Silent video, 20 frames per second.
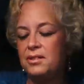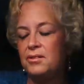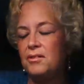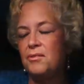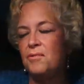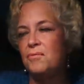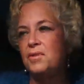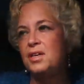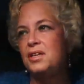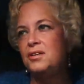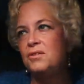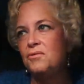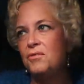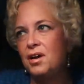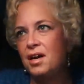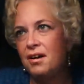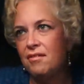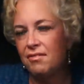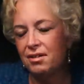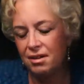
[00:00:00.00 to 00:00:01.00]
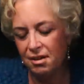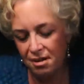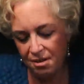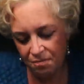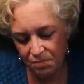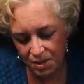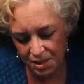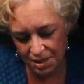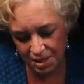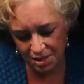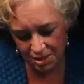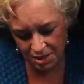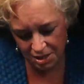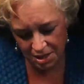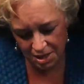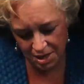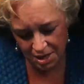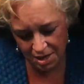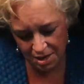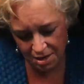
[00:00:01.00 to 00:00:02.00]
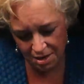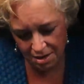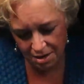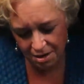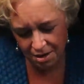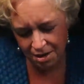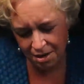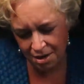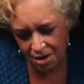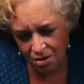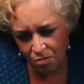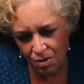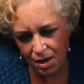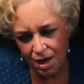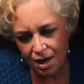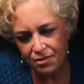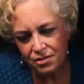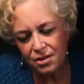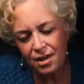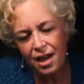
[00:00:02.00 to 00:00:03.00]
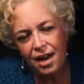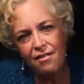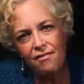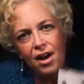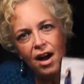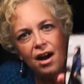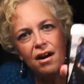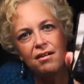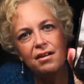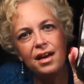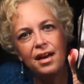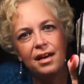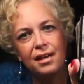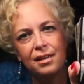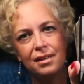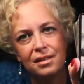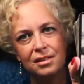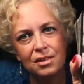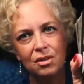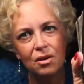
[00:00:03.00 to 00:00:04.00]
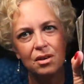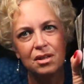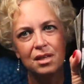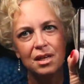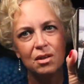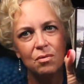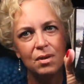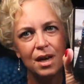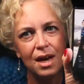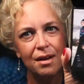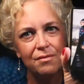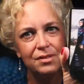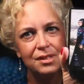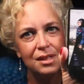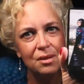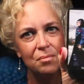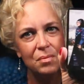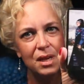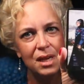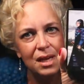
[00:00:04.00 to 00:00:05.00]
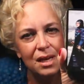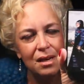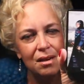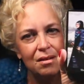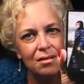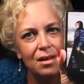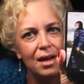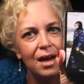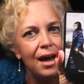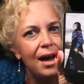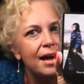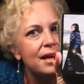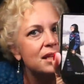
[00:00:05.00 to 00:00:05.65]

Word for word: So we do have a competition here. We also have heartache. So I think we have somebody here that